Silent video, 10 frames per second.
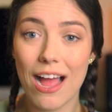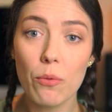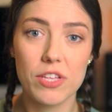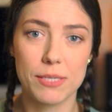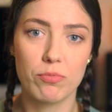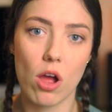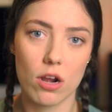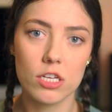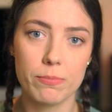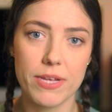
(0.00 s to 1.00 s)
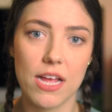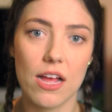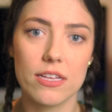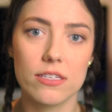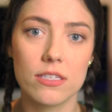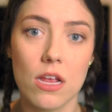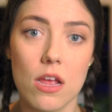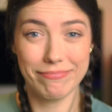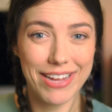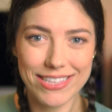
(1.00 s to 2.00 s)
out this product because
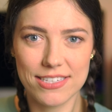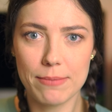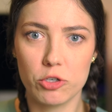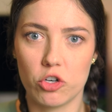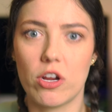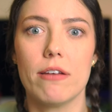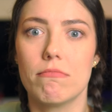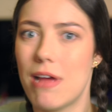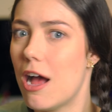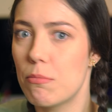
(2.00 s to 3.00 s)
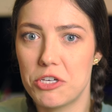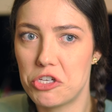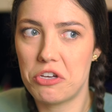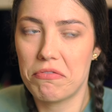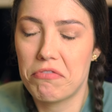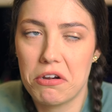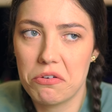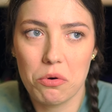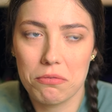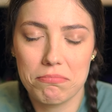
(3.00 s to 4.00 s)
it's a temperature gun. How much
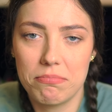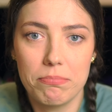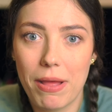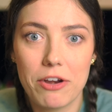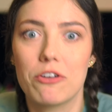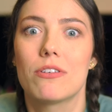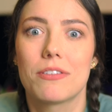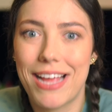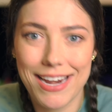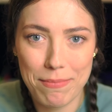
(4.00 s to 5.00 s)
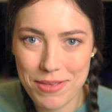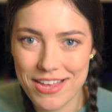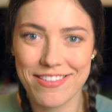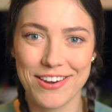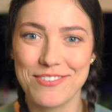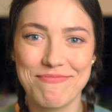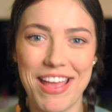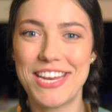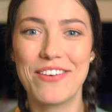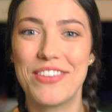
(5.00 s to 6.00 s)
different or better can it be than
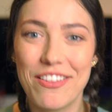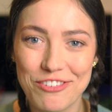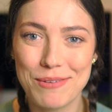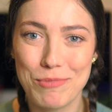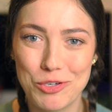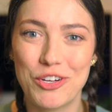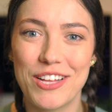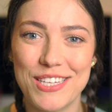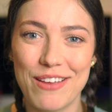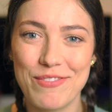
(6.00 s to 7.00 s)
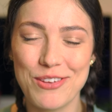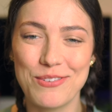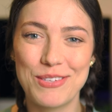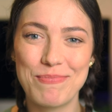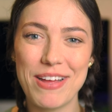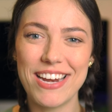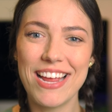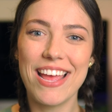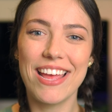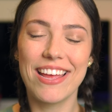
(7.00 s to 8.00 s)
any of the other temperature guns I've used? But
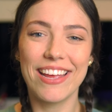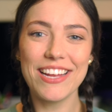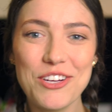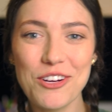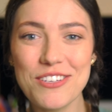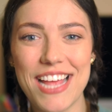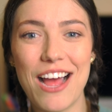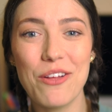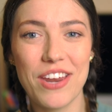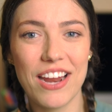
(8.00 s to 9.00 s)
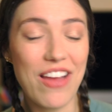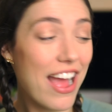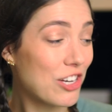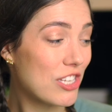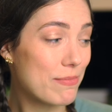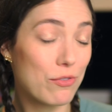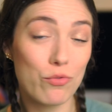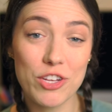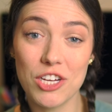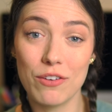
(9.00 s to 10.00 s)
it turns out that I've actually been
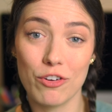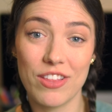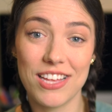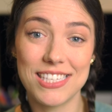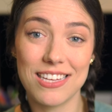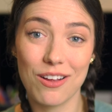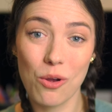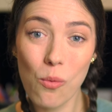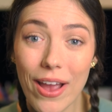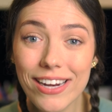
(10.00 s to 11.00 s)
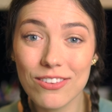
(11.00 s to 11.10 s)
reaching for this quite a